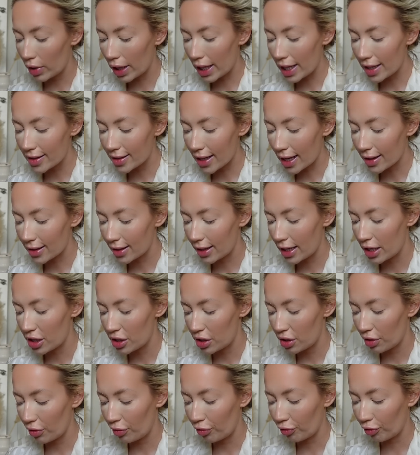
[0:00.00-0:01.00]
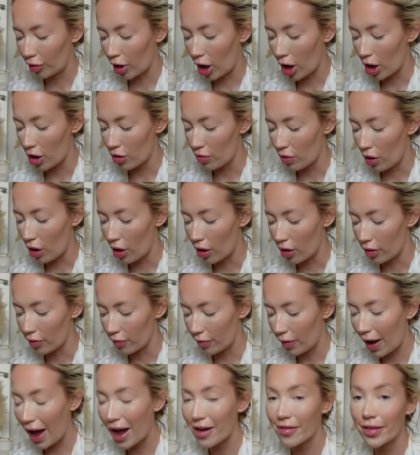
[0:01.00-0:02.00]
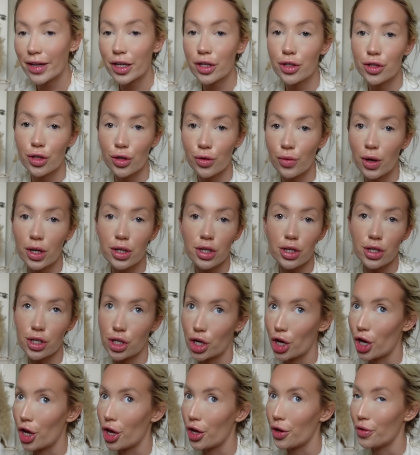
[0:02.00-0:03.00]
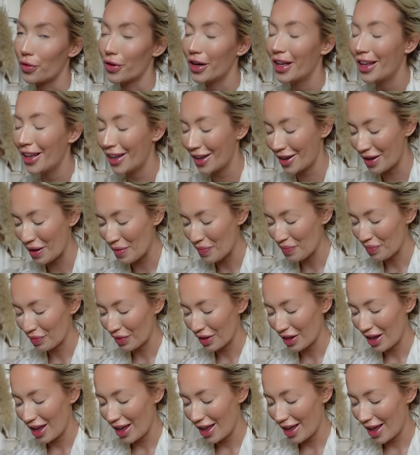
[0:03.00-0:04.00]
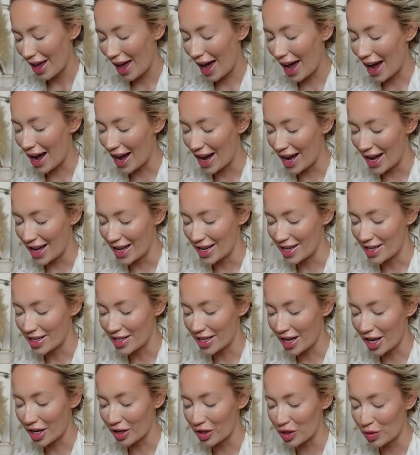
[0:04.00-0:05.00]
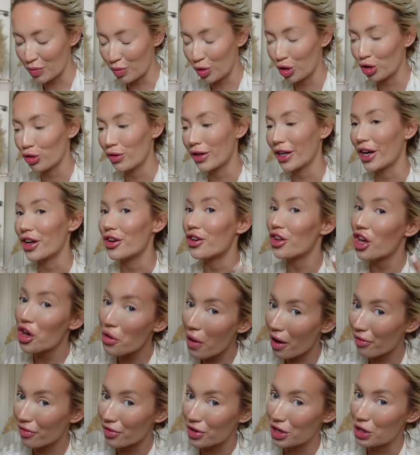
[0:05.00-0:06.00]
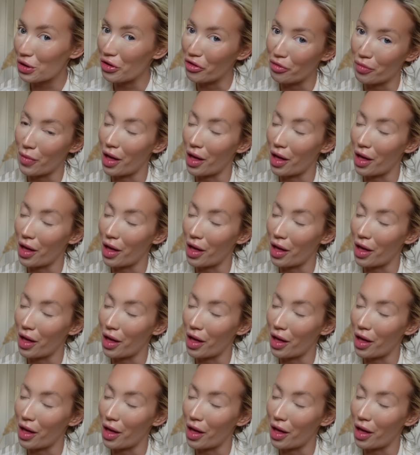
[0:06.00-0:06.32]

really settle into the flow of having two under two and exploring a new avenue of